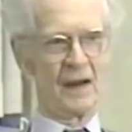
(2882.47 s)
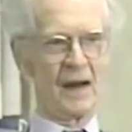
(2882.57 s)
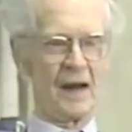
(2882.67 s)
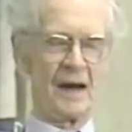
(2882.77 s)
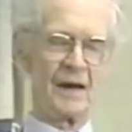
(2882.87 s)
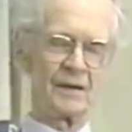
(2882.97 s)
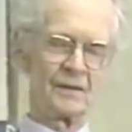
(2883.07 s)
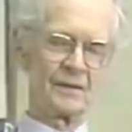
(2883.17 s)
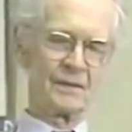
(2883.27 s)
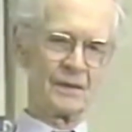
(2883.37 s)

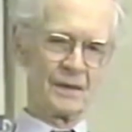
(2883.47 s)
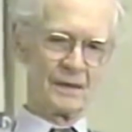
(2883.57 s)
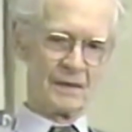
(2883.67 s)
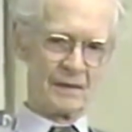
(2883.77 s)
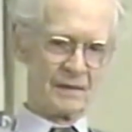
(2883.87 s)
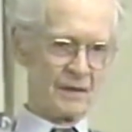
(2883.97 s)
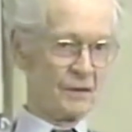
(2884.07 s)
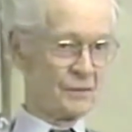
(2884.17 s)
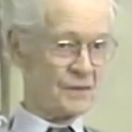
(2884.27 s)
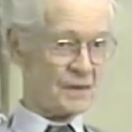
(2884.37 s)
And
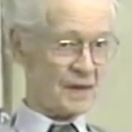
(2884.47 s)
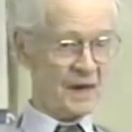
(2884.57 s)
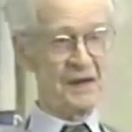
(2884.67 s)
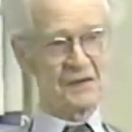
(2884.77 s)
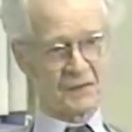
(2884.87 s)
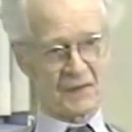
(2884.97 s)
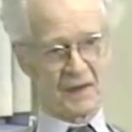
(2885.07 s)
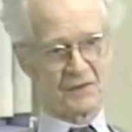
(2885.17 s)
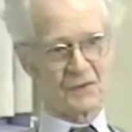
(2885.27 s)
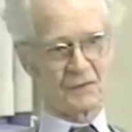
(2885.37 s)
those kinds of
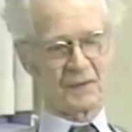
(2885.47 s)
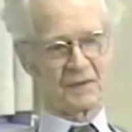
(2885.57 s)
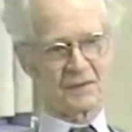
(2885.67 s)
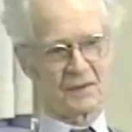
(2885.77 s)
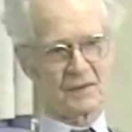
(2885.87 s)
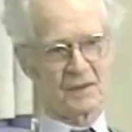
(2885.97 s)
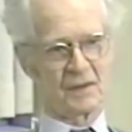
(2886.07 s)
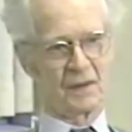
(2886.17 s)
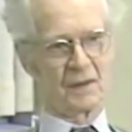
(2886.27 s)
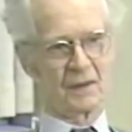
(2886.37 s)
consequences
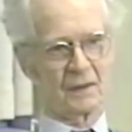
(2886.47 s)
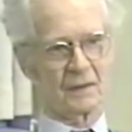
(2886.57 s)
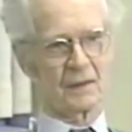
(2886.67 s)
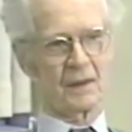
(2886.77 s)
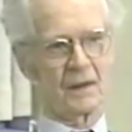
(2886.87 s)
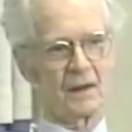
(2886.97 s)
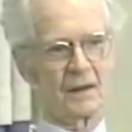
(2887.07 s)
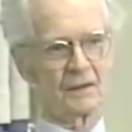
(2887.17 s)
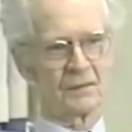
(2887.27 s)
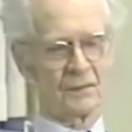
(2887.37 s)

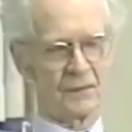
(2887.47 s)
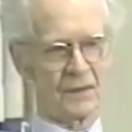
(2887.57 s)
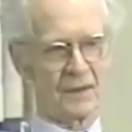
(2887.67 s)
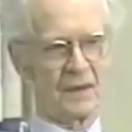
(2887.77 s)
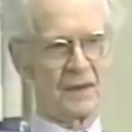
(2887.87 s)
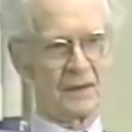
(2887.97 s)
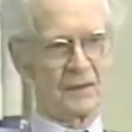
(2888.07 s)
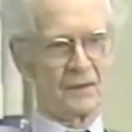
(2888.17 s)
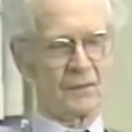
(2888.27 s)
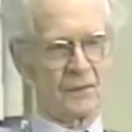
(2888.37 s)
are
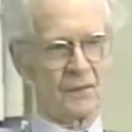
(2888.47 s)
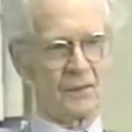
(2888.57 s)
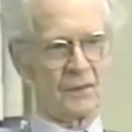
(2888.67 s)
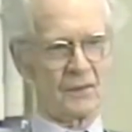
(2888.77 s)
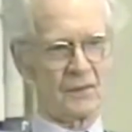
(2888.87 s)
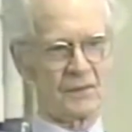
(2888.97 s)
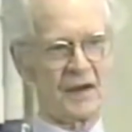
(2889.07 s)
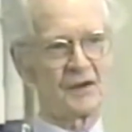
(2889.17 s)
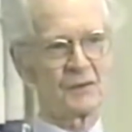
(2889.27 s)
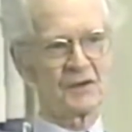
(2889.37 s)
the
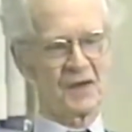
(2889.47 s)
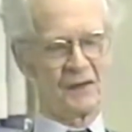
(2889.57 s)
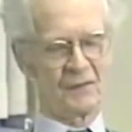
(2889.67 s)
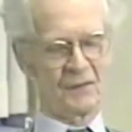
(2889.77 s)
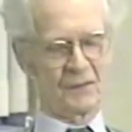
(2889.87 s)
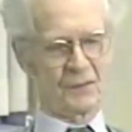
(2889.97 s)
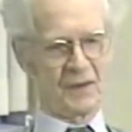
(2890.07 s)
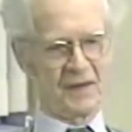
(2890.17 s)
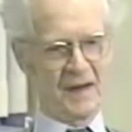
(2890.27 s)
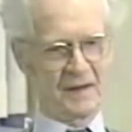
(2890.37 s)
things which have
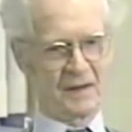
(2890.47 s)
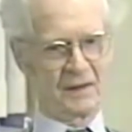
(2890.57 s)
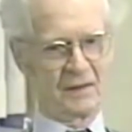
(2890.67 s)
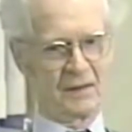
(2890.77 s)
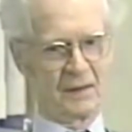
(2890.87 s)
created